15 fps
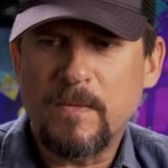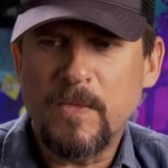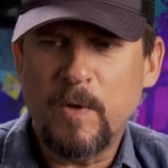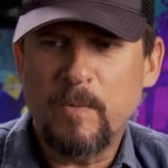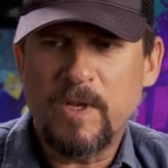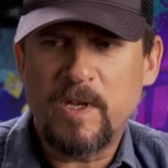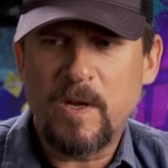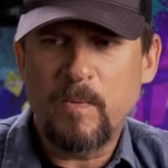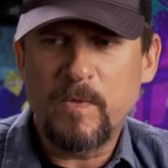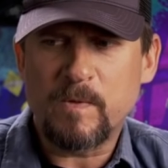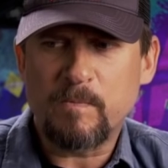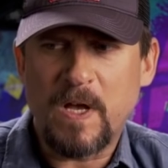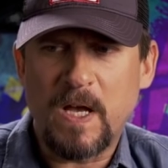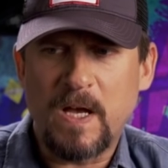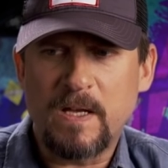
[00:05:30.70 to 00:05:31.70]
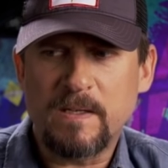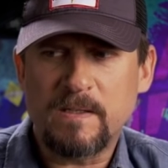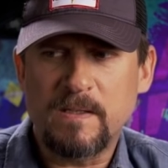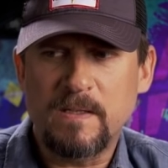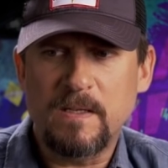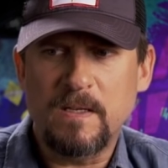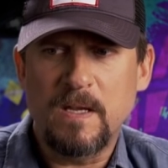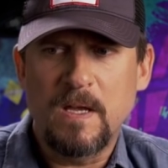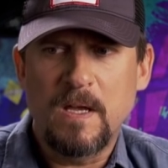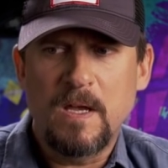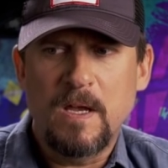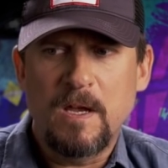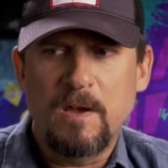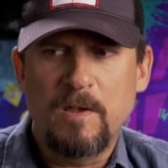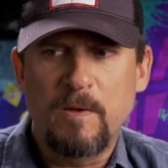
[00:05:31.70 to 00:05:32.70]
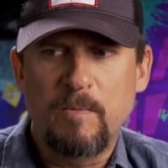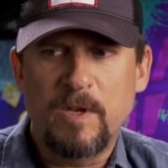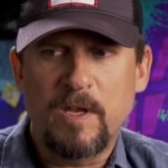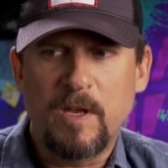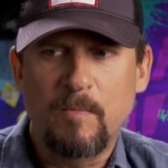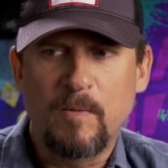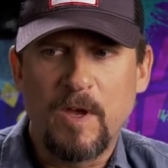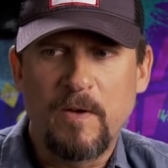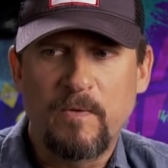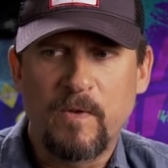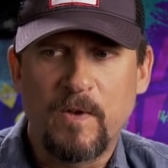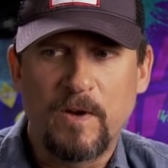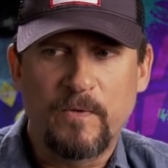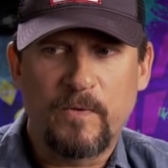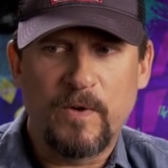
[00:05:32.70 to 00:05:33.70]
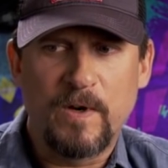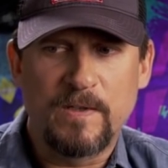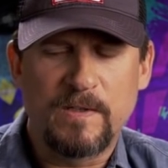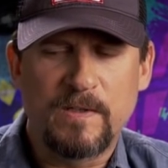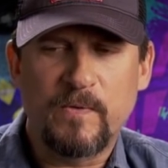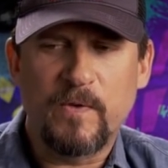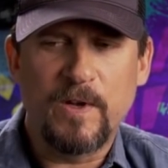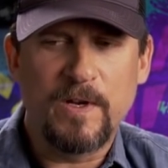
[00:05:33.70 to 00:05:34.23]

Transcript: They became this posse. They became lifelong friends.